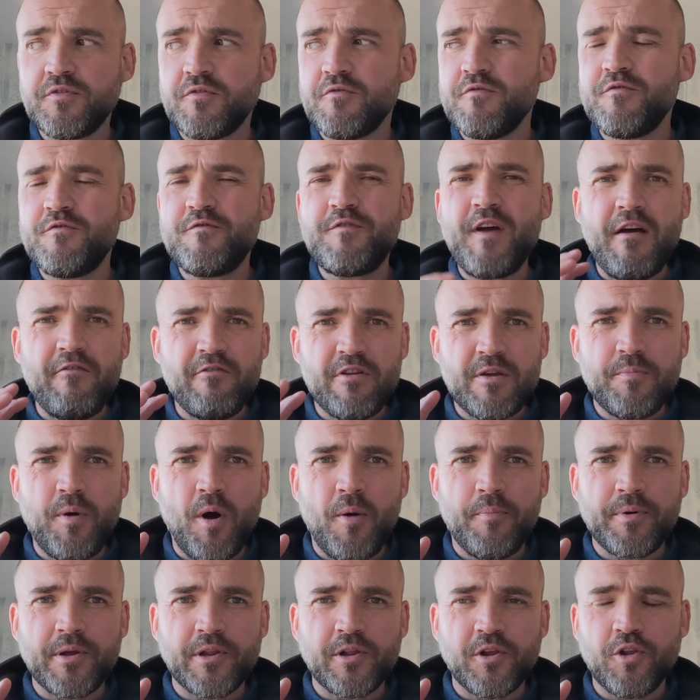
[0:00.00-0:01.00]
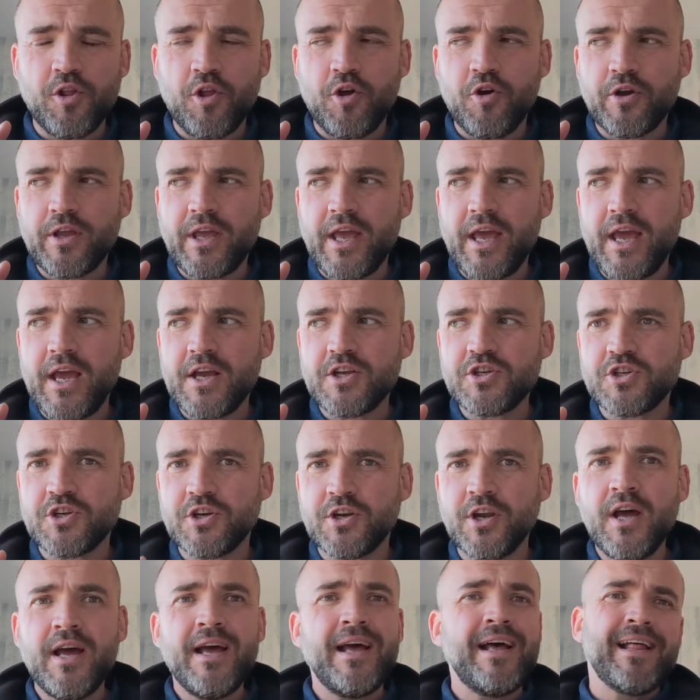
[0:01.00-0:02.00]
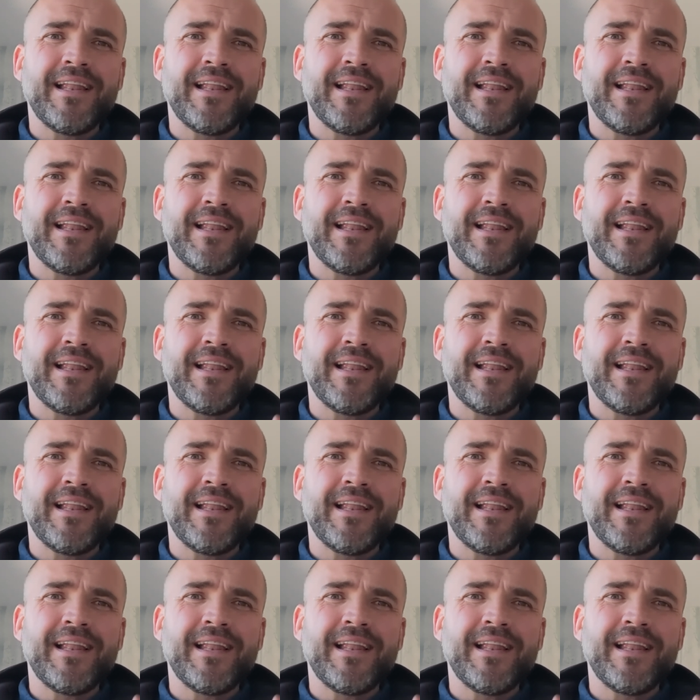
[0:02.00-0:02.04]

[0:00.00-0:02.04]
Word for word: Very popular location.